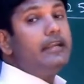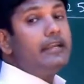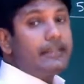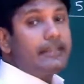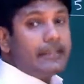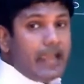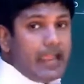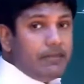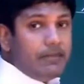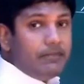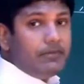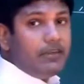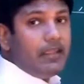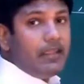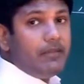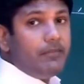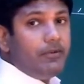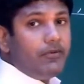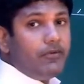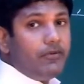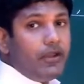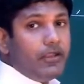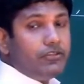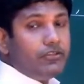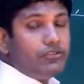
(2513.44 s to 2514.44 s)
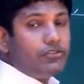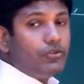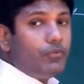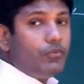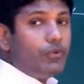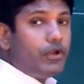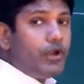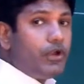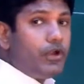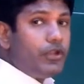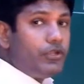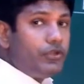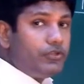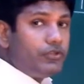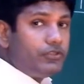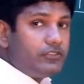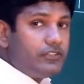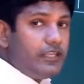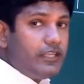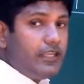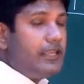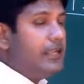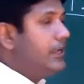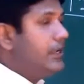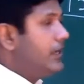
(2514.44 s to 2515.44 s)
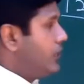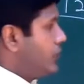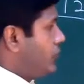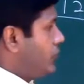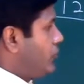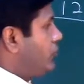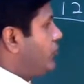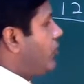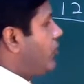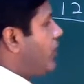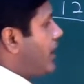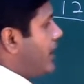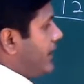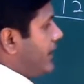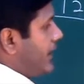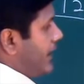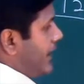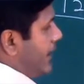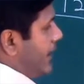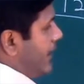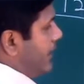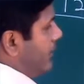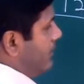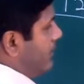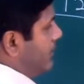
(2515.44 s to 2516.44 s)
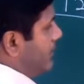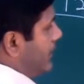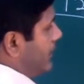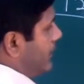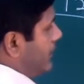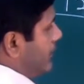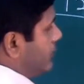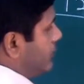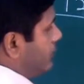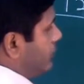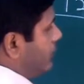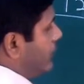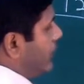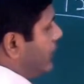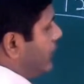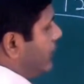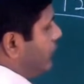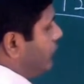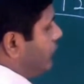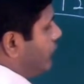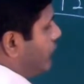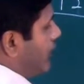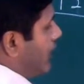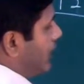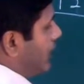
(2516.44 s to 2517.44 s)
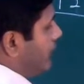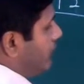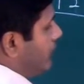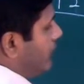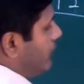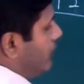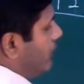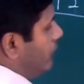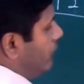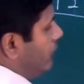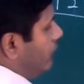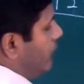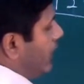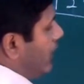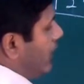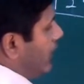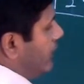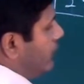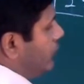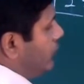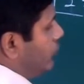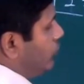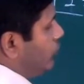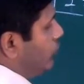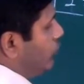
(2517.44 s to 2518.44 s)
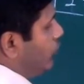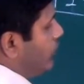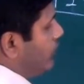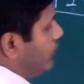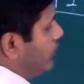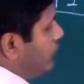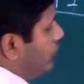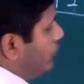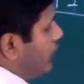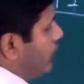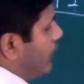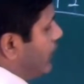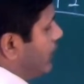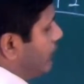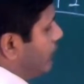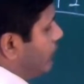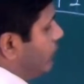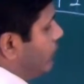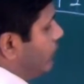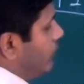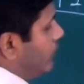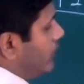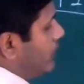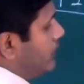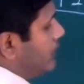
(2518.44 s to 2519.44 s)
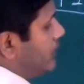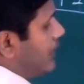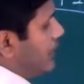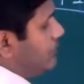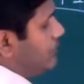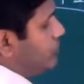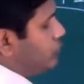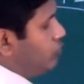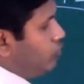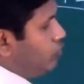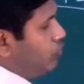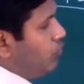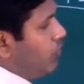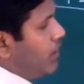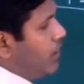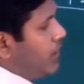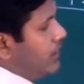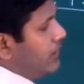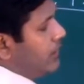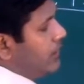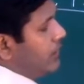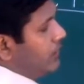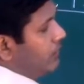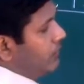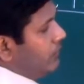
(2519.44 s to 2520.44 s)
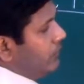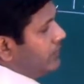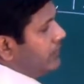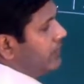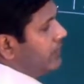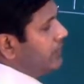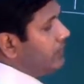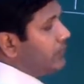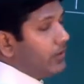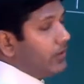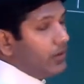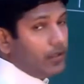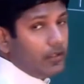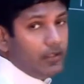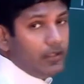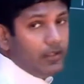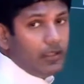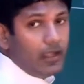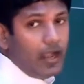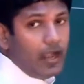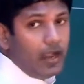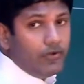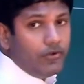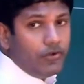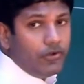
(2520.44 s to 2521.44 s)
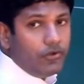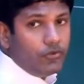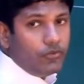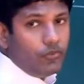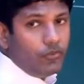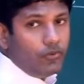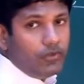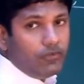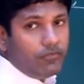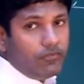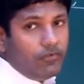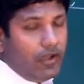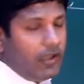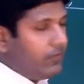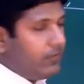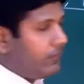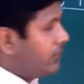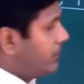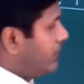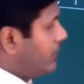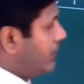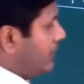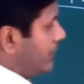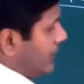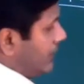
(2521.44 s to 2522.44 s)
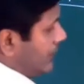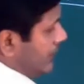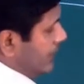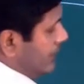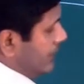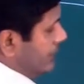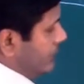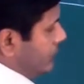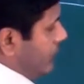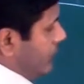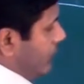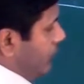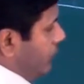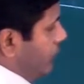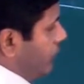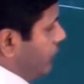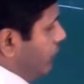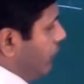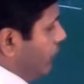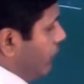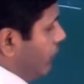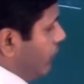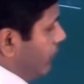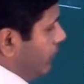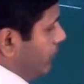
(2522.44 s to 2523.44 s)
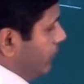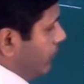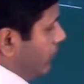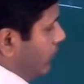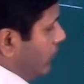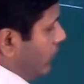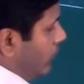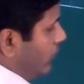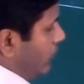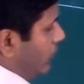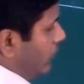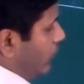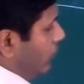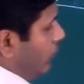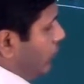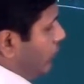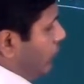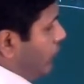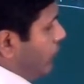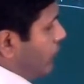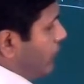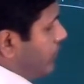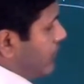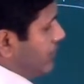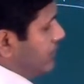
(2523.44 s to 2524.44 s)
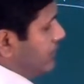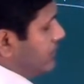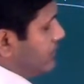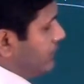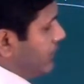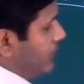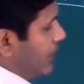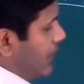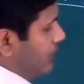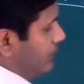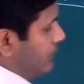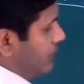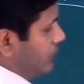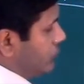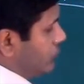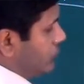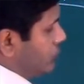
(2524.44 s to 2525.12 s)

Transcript: timetable range, so we're going to use the trial and error method. So we're going to find 25 times what will give the 125. Let's try 4. 4 times 5 is